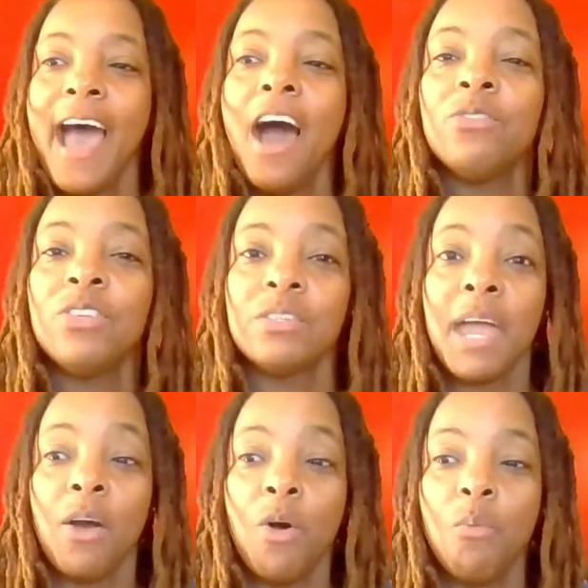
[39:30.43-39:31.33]
How Does
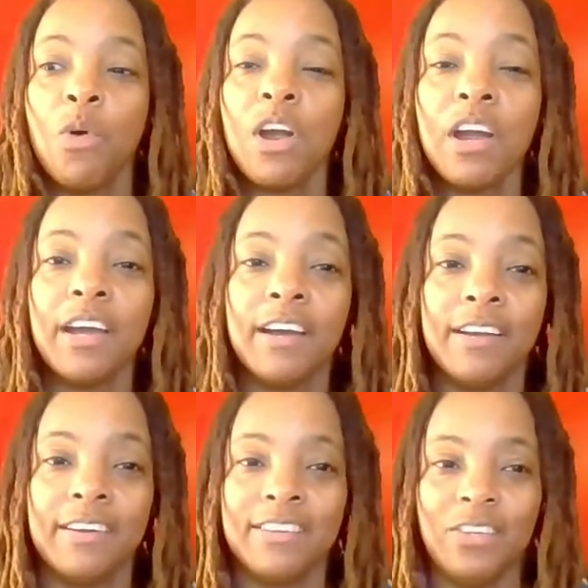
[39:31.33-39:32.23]
My Home Work?
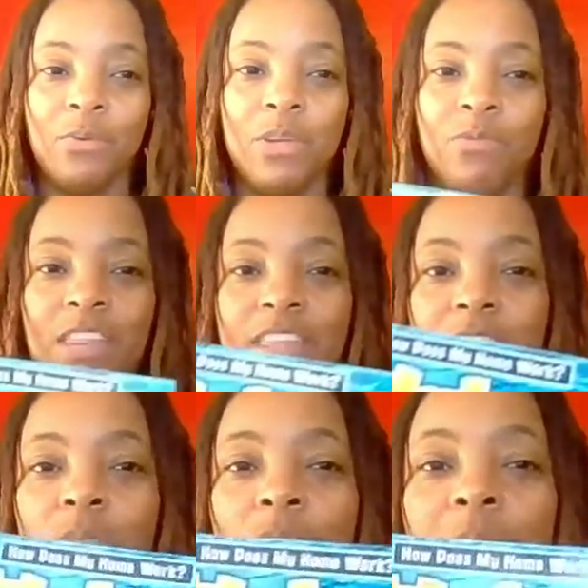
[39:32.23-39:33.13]
So we read
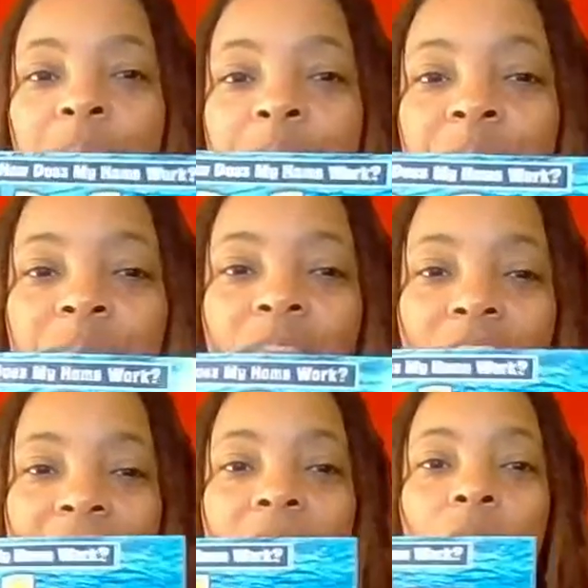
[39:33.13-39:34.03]
this one,
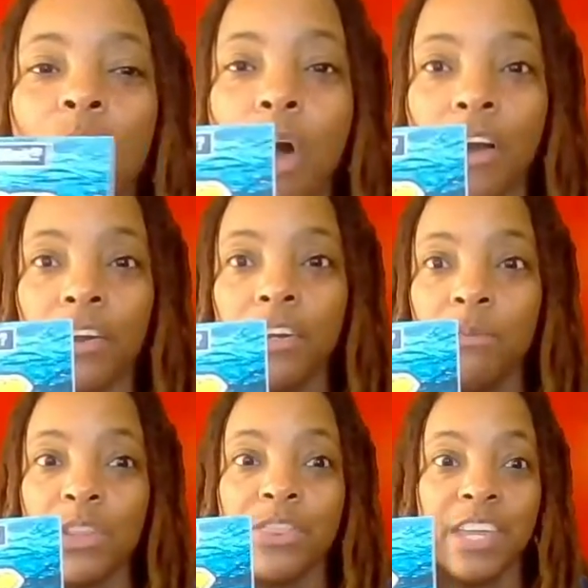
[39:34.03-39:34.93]
okay, water,
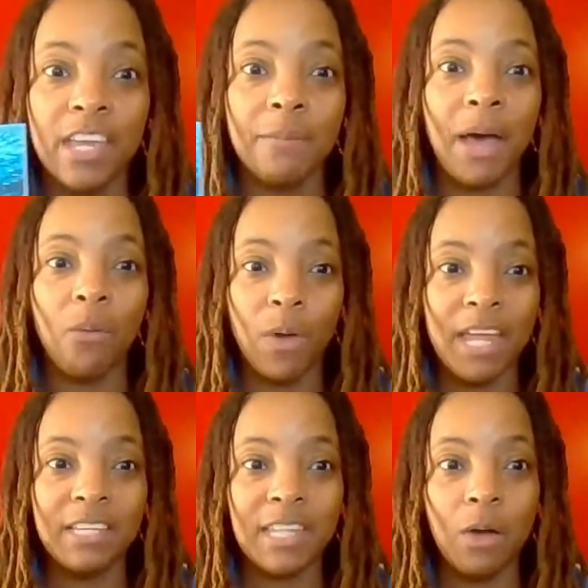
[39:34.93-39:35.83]
and we're thinking about
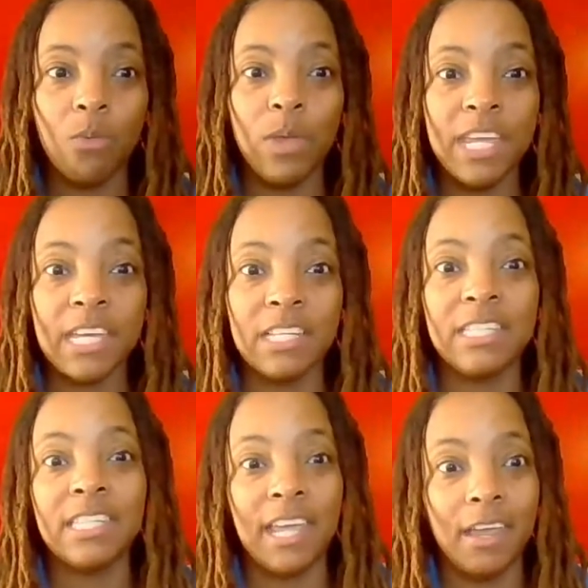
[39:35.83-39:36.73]
ways that we can
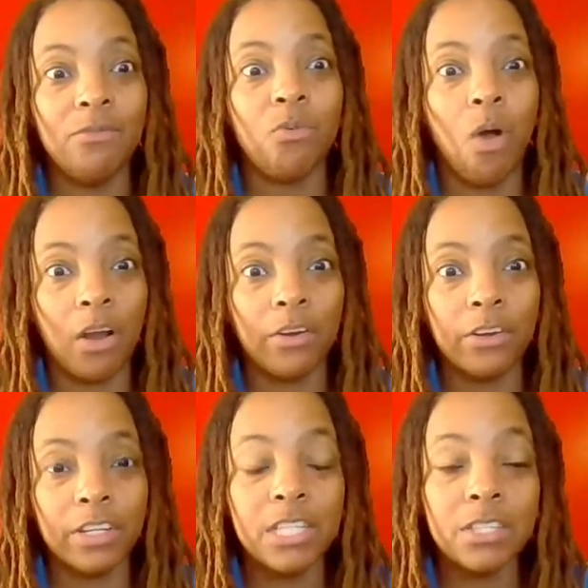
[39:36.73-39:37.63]
save water
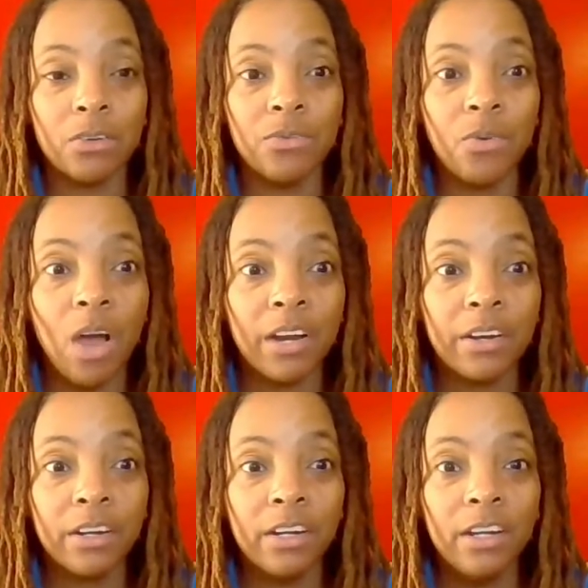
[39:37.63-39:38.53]
or conserve
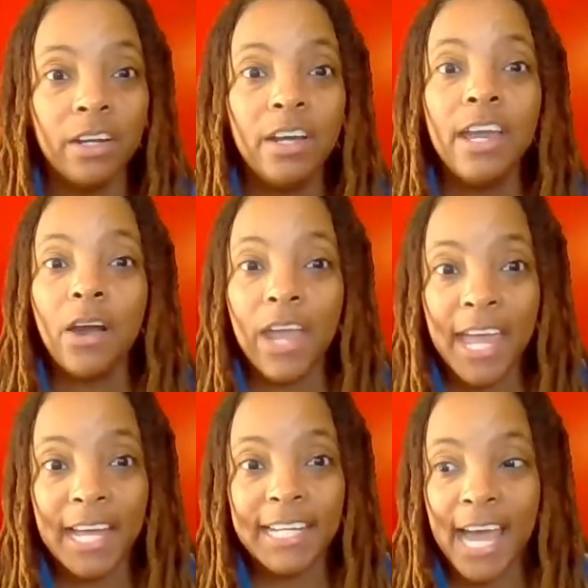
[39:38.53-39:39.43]
water
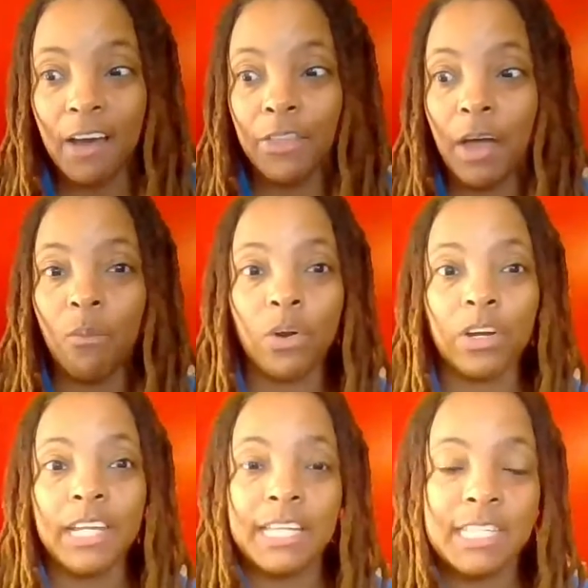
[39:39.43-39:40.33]
and how that
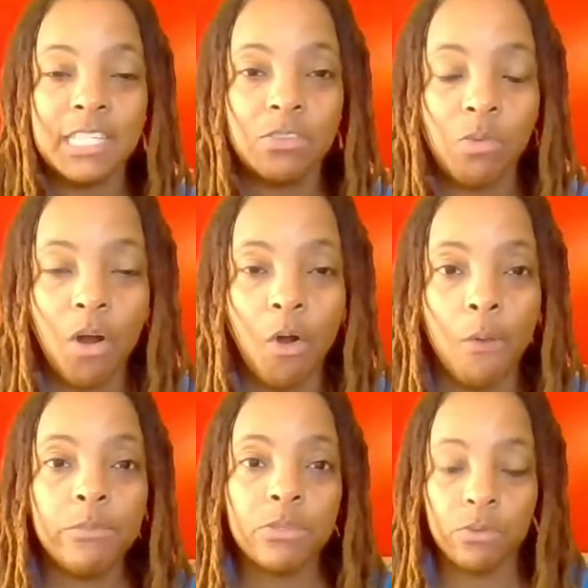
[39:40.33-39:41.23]
water gets into our
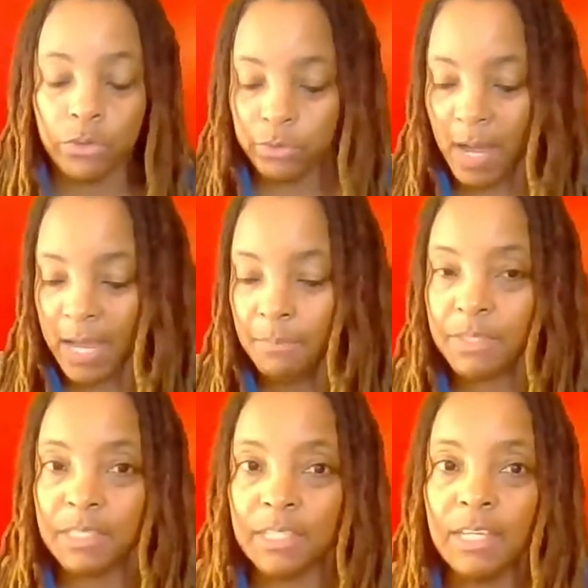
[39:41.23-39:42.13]
homes through those
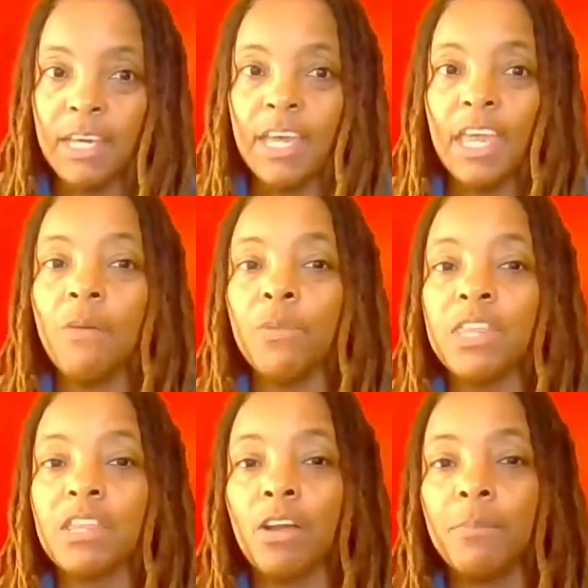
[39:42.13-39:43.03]
pipes. And
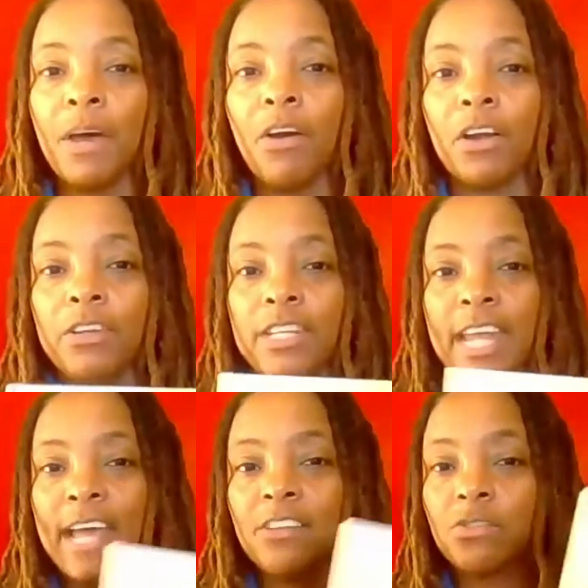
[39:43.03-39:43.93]
we thought about our
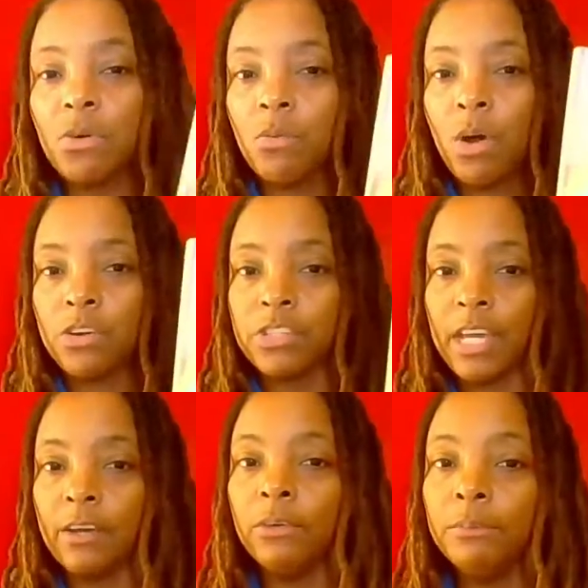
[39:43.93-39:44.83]
natural water
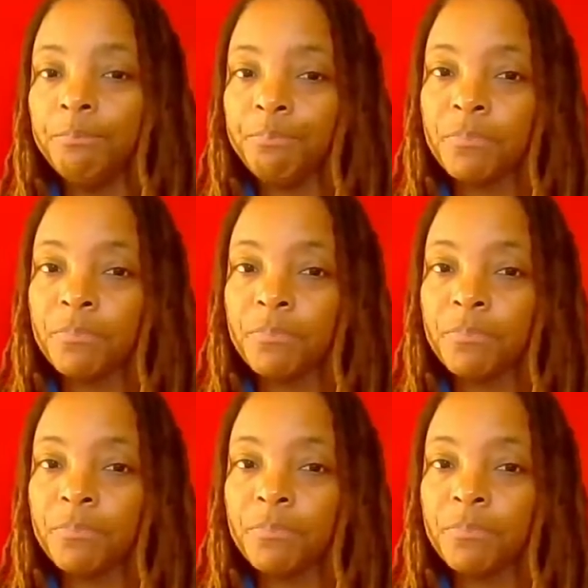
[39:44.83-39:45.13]
cycle